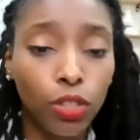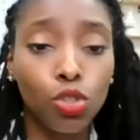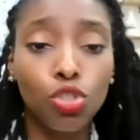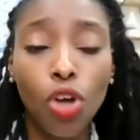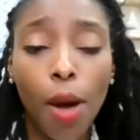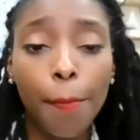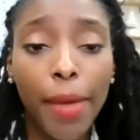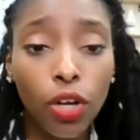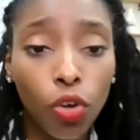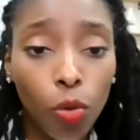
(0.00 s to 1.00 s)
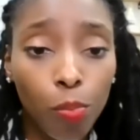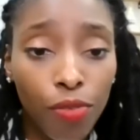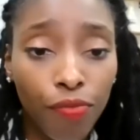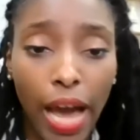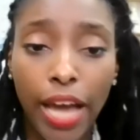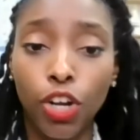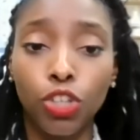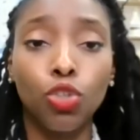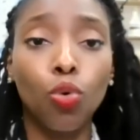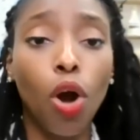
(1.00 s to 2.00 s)
you saw a medical provider,
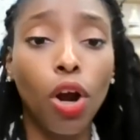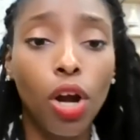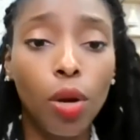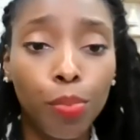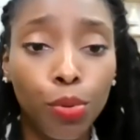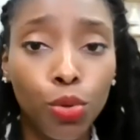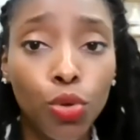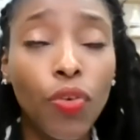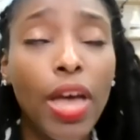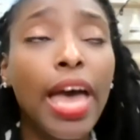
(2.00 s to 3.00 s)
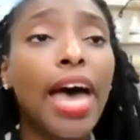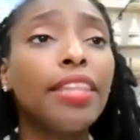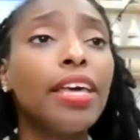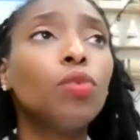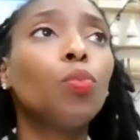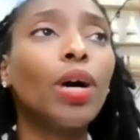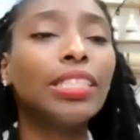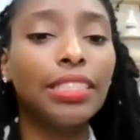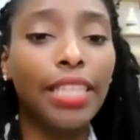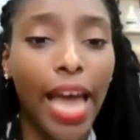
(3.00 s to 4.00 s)
you are approved, and then
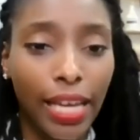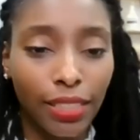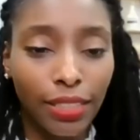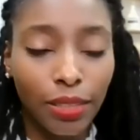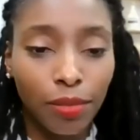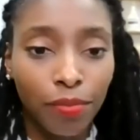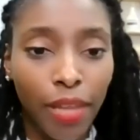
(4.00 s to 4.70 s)
what's next?